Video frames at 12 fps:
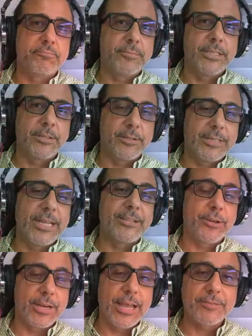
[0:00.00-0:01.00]

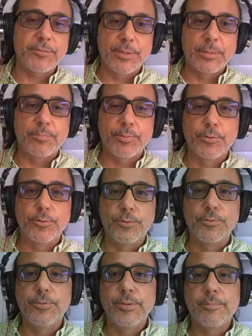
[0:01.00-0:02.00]
and their lives will
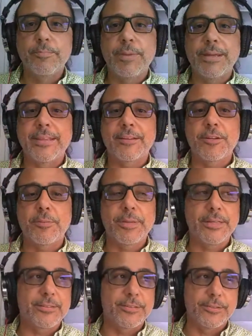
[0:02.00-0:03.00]
improve by then
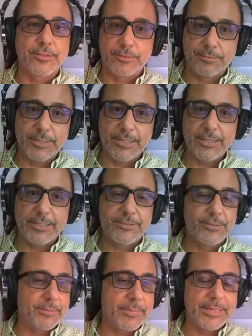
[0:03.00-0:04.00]
coming into
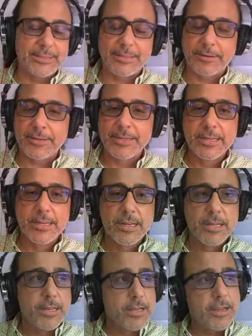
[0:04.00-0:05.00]
the military.
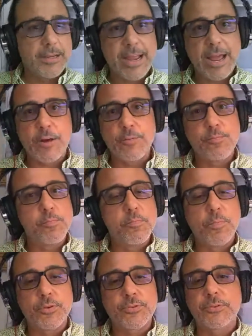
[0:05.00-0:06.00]
And now,
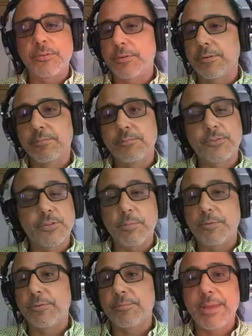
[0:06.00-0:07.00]

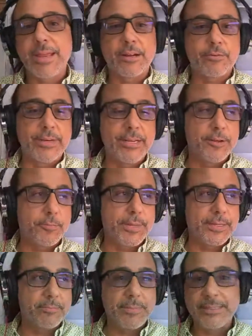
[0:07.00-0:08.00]
some of you may agree or
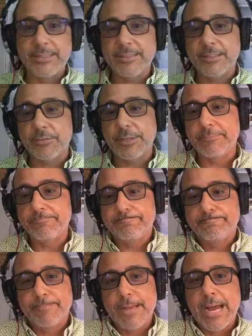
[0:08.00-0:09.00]
may disagree.
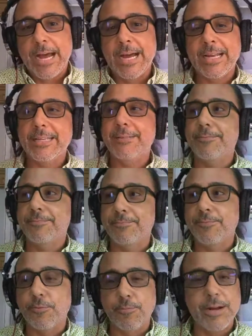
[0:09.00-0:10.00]
I,
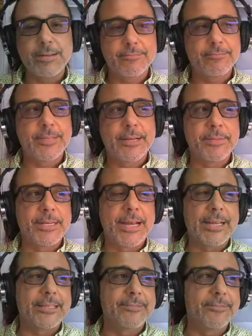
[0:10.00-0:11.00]
for one, I mean,
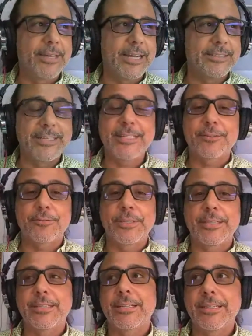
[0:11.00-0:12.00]
I did
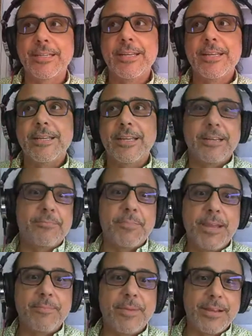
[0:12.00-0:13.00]
agree. It it
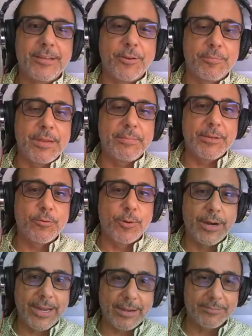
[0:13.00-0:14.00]
made me
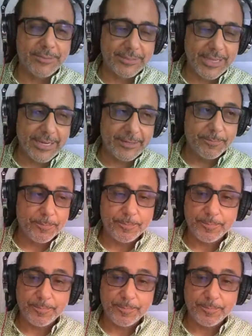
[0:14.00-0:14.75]
who I am today.